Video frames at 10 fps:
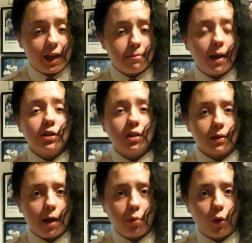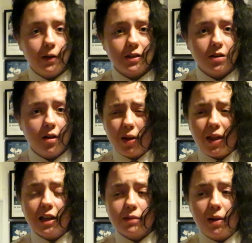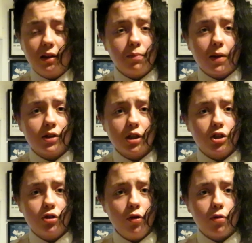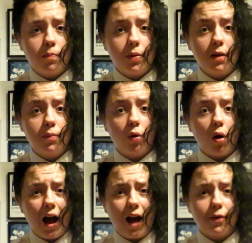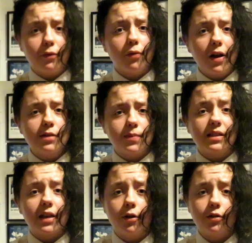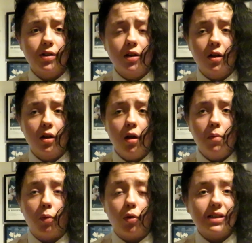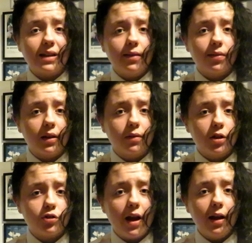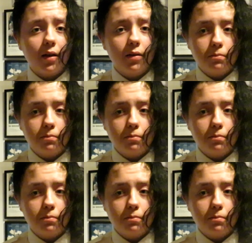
I keep mentioning that point, but that's mainly because it's true. People have every right to be scared. But what did I think of the track?